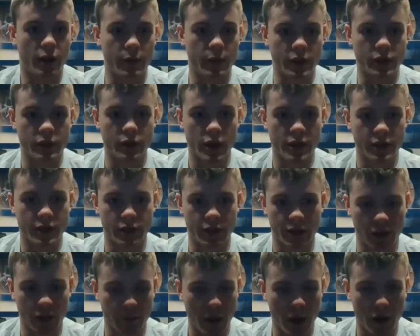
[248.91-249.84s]
I mean, trusting
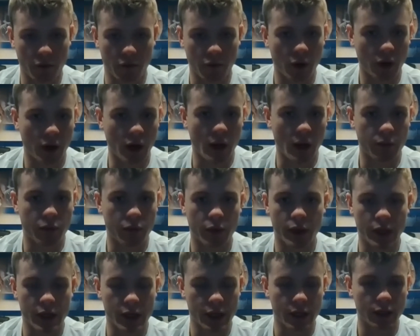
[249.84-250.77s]
the amount of work I
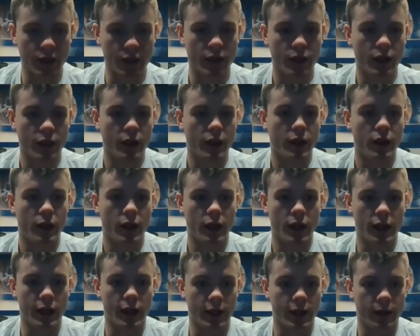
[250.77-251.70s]
put in.
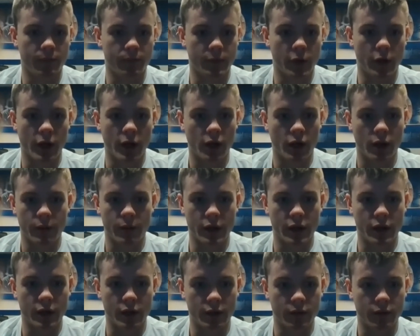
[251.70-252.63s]
Um, you know, I come in
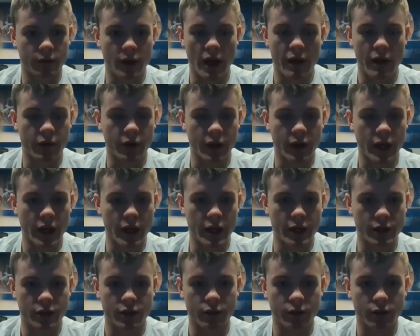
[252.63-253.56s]
here every day
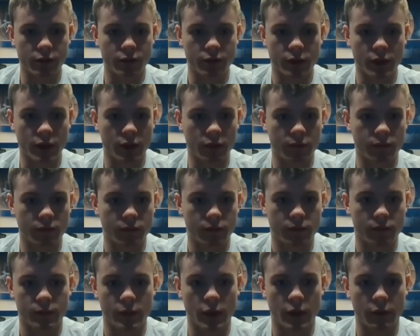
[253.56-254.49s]
and shoot, you know,
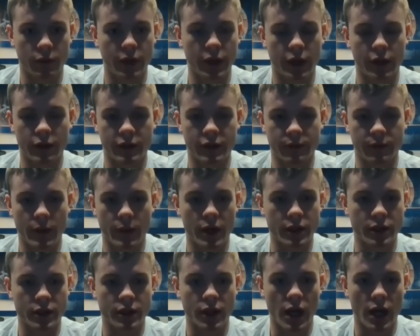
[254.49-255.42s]
a ridiculous amount
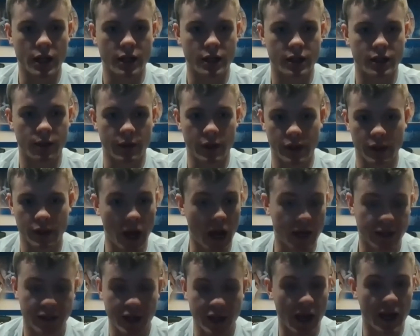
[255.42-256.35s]
of shots. I mean,
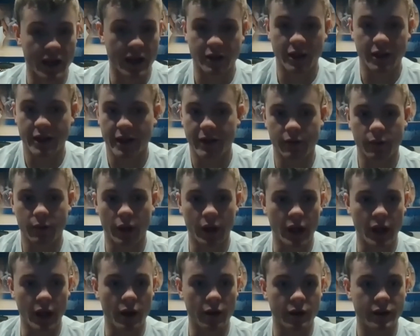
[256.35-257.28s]
as as does
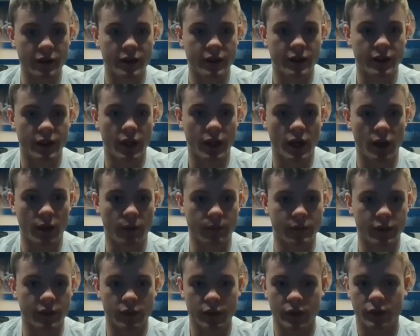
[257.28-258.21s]
everybody else.
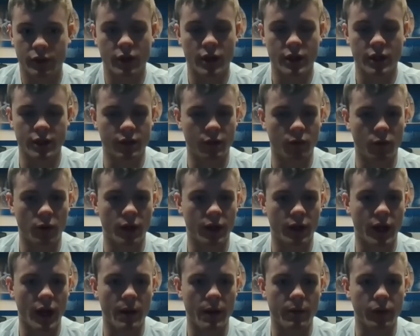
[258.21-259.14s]
Um, so just trusting the work
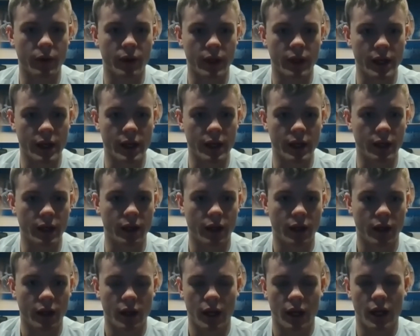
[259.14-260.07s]
that I put in and, and
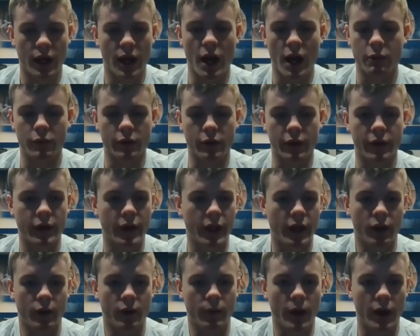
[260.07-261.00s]
not really
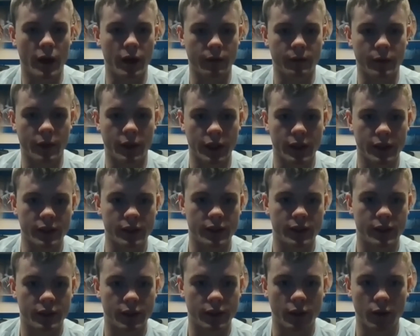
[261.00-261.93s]
thinking about it
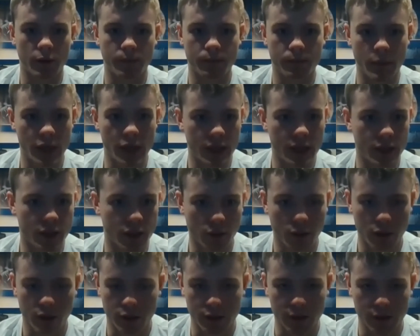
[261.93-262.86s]
because, you know, me,
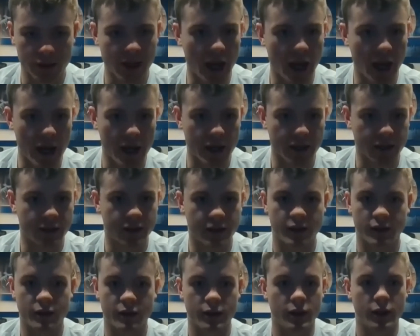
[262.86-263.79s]
Jordan,
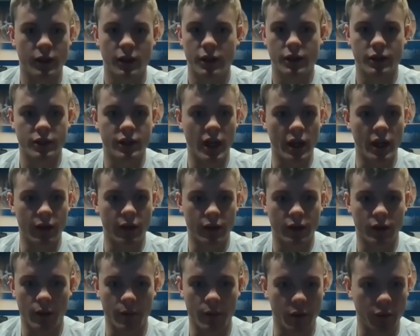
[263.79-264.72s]
Taz,
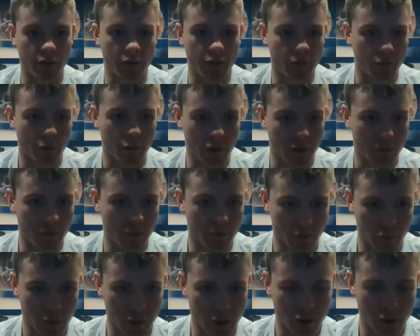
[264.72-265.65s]
Jalen, I mean, we, we
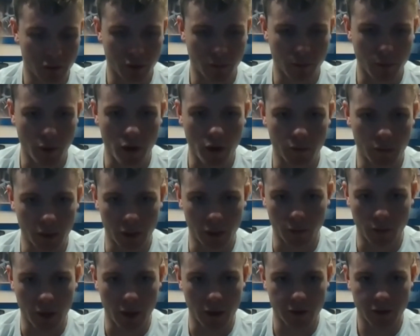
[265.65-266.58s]
we shoot the ball really
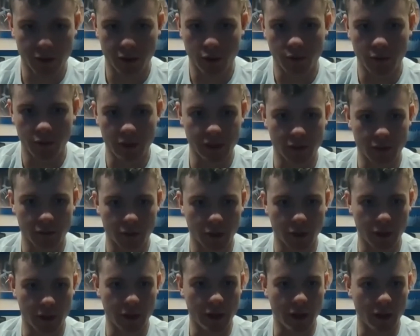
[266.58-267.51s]
well. There's no reason to
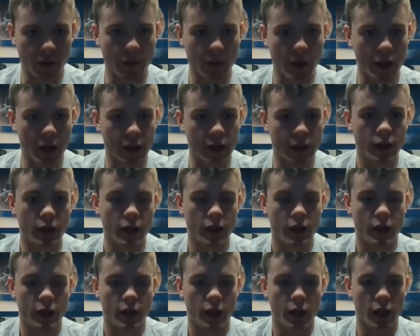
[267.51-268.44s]
really think about it.
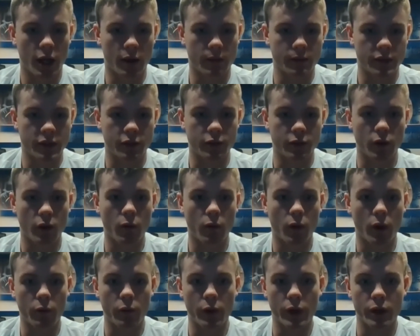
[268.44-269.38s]
Um, just doing
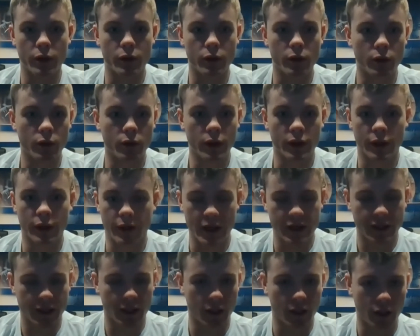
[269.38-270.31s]
what we do, and then
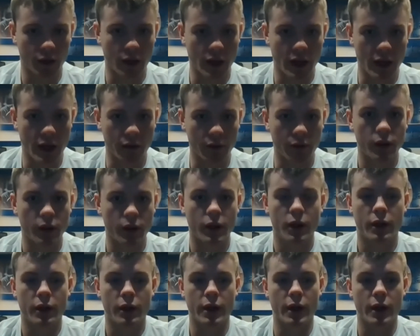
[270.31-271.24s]
that's going to allow
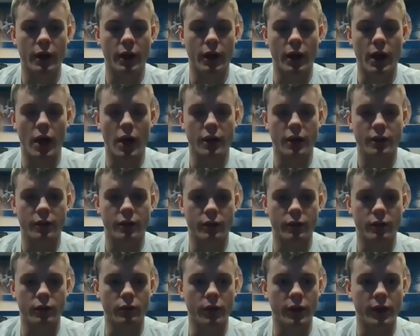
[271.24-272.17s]
Derek and Oscar to
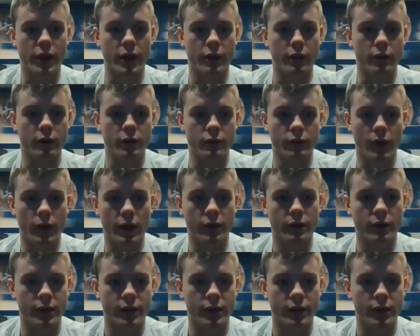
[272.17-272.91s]
do what they do as well.